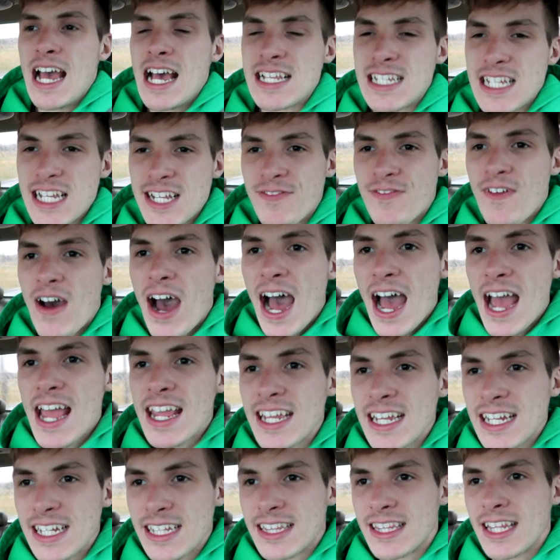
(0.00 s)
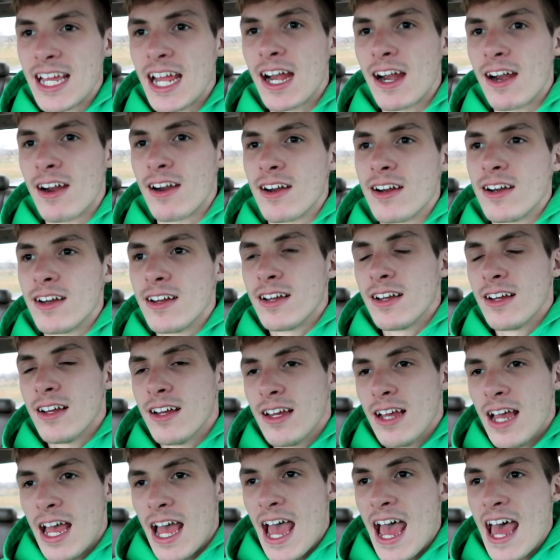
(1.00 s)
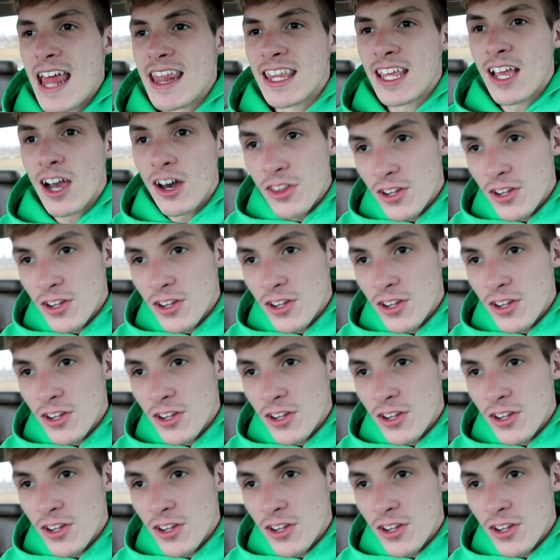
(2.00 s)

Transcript: is if I get there and the